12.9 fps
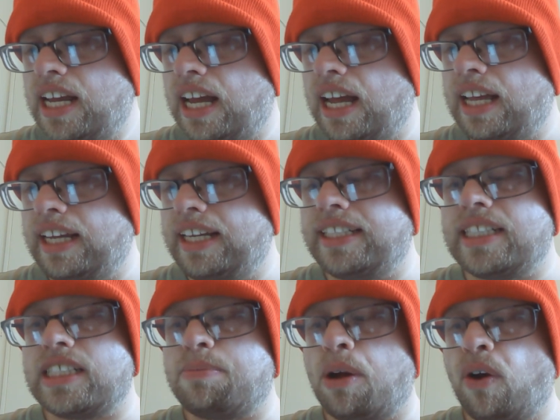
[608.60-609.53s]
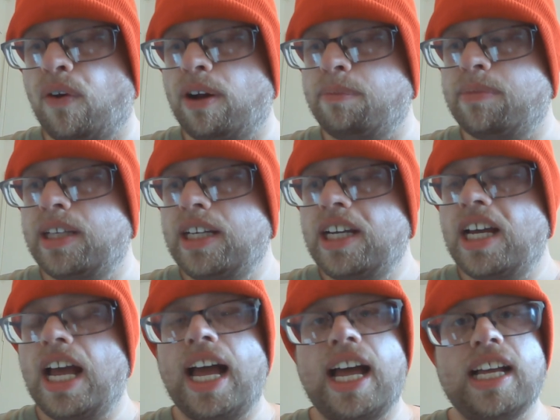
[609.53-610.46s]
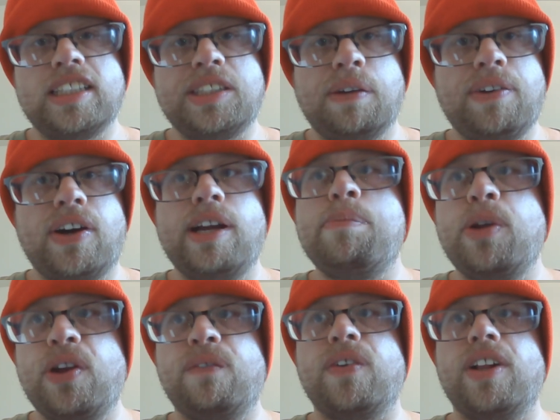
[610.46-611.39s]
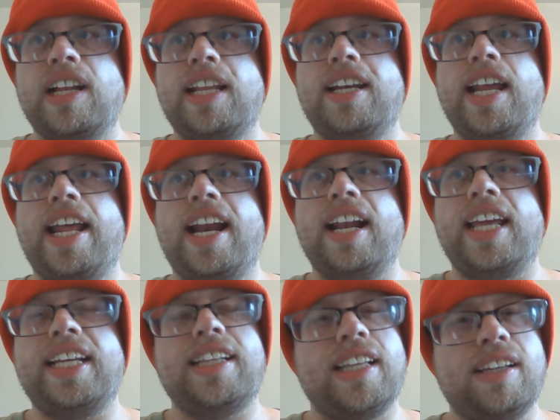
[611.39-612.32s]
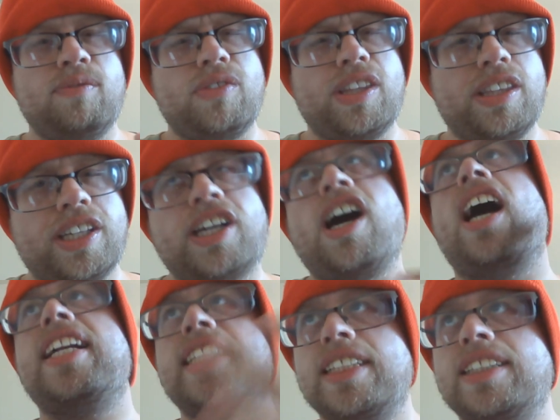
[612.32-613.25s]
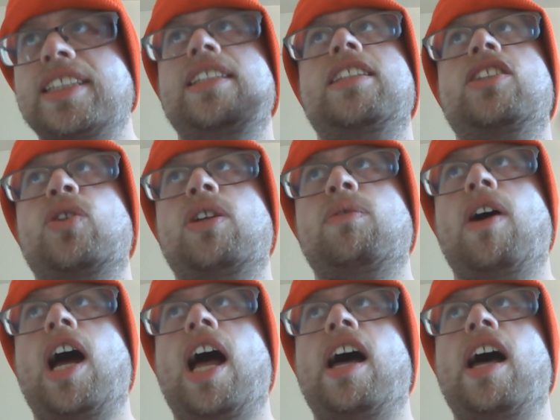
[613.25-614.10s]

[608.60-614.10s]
in this poem. So very beautiful, and I like the content and sort of